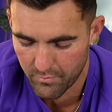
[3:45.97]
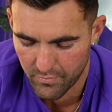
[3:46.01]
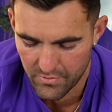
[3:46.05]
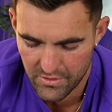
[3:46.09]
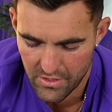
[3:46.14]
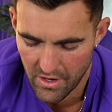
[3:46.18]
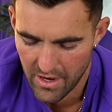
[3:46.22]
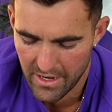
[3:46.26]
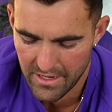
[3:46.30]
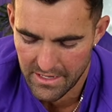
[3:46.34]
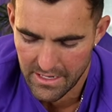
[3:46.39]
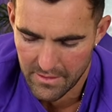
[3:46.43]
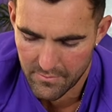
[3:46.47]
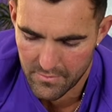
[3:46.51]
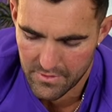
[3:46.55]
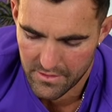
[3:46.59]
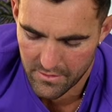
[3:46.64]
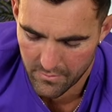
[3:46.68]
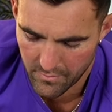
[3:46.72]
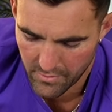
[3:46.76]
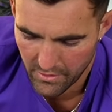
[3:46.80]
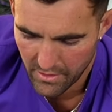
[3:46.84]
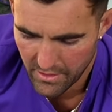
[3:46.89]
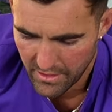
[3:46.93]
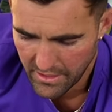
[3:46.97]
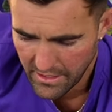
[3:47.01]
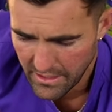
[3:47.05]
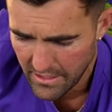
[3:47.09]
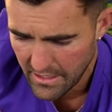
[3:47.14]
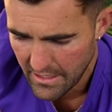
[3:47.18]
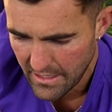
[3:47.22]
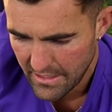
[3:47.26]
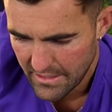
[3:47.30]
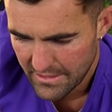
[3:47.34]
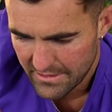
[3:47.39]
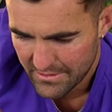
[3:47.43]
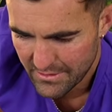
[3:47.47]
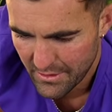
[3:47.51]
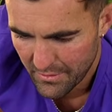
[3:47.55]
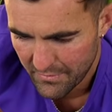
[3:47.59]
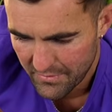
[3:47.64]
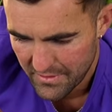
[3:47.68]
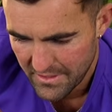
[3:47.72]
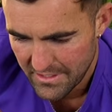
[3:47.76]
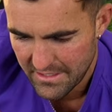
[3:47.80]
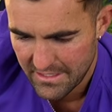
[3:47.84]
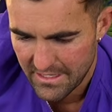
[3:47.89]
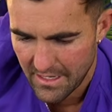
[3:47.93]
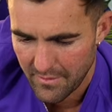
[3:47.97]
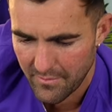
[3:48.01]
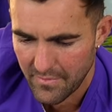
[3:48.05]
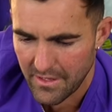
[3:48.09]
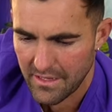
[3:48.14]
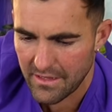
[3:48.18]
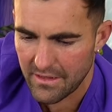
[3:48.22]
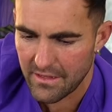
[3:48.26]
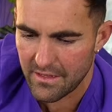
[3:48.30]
tight-knit community. So if this is something